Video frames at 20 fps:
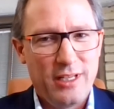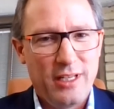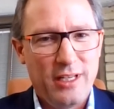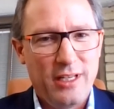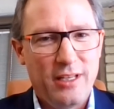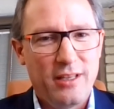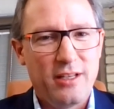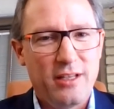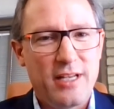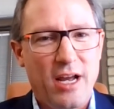
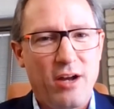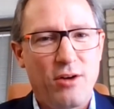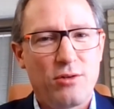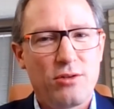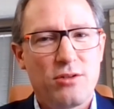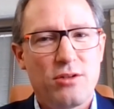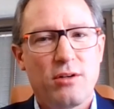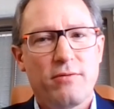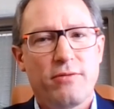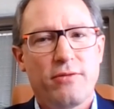in the
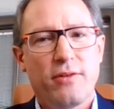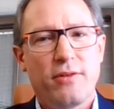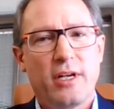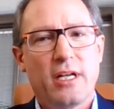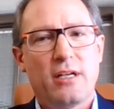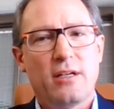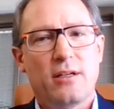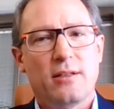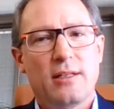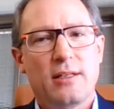downturn for
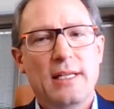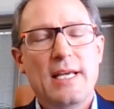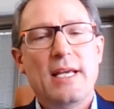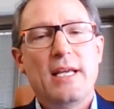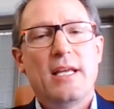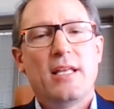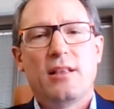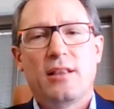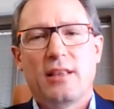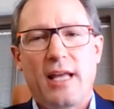nickel.
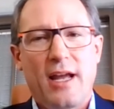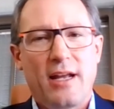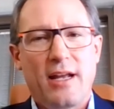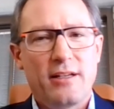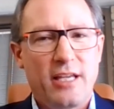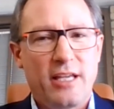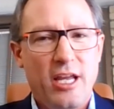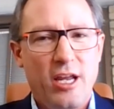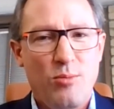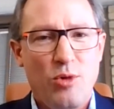
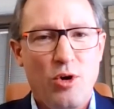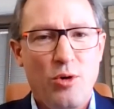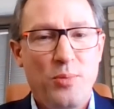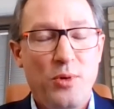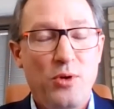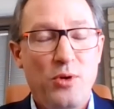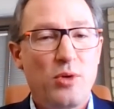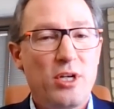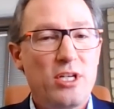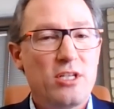Land came
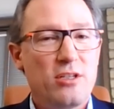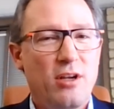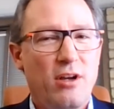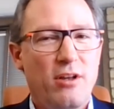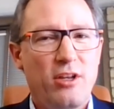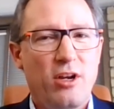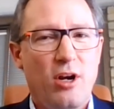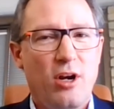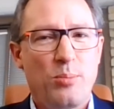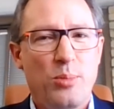open. We saw
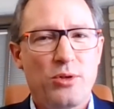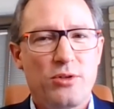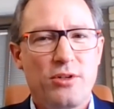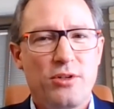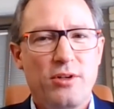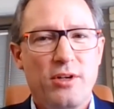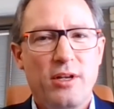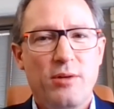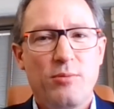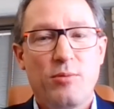the
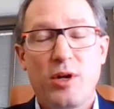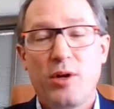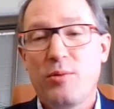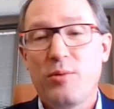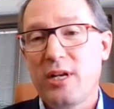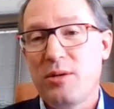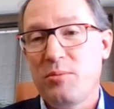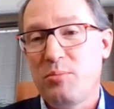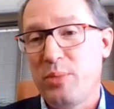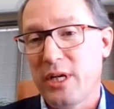opportunity. We
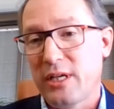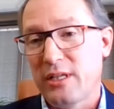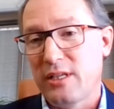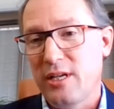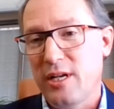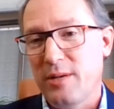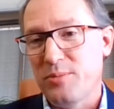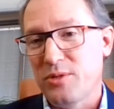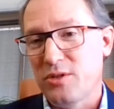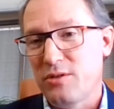went and picked
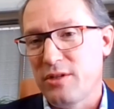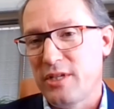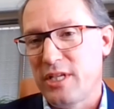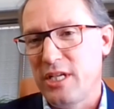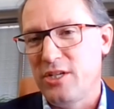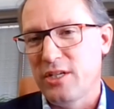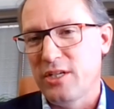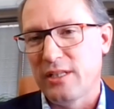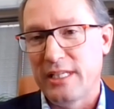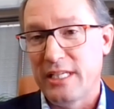it up
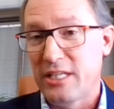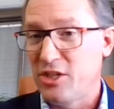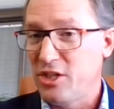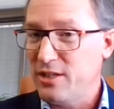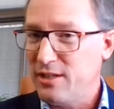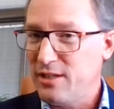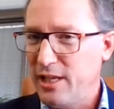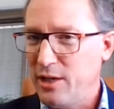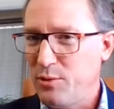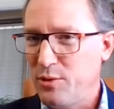strategically,
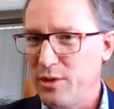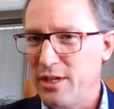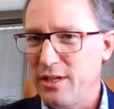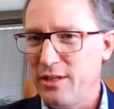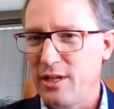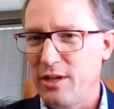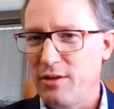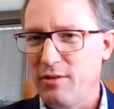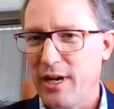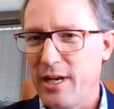just like we did
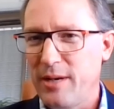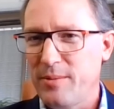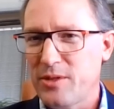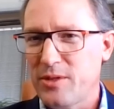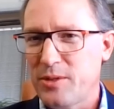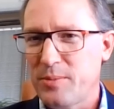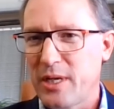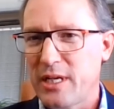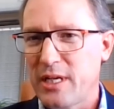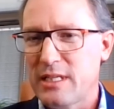in the uranium
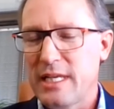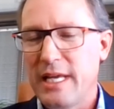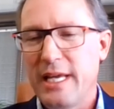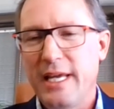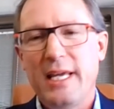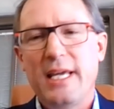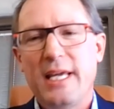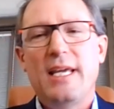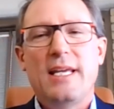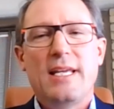space.
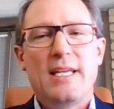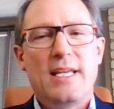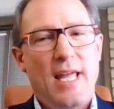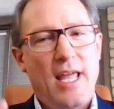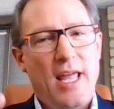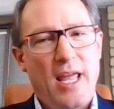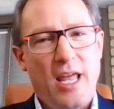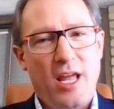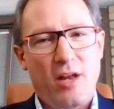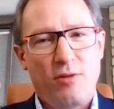
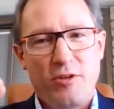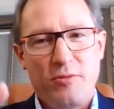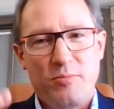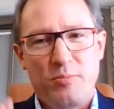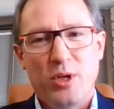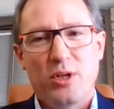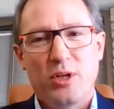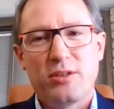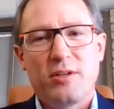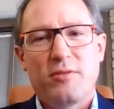And we
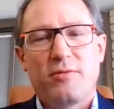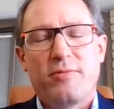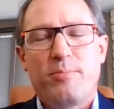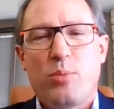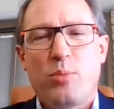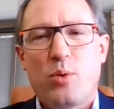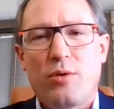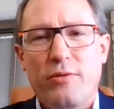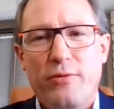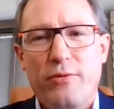built a
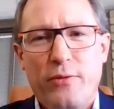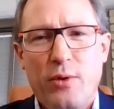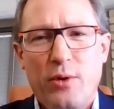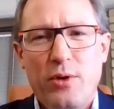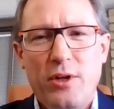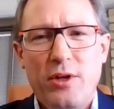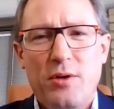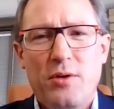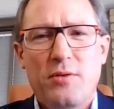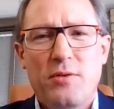
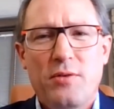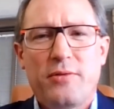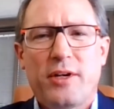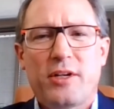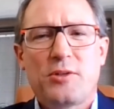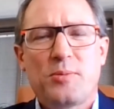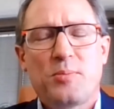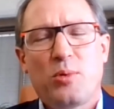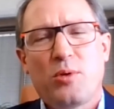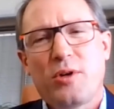portfolio of
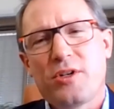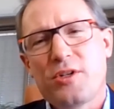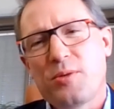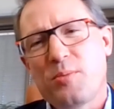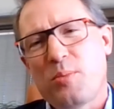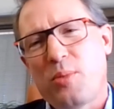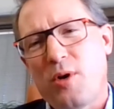exploration